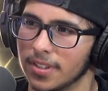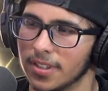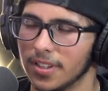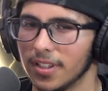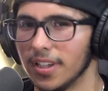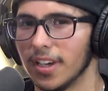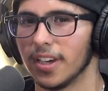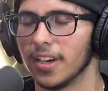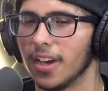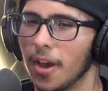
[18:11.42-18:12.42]

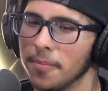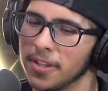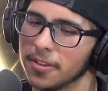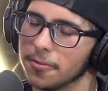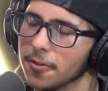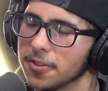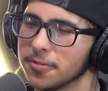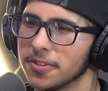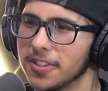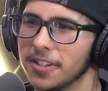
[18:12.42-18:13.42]
Yeah, I mean, the first
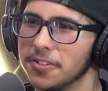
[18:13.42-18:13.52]
one didn't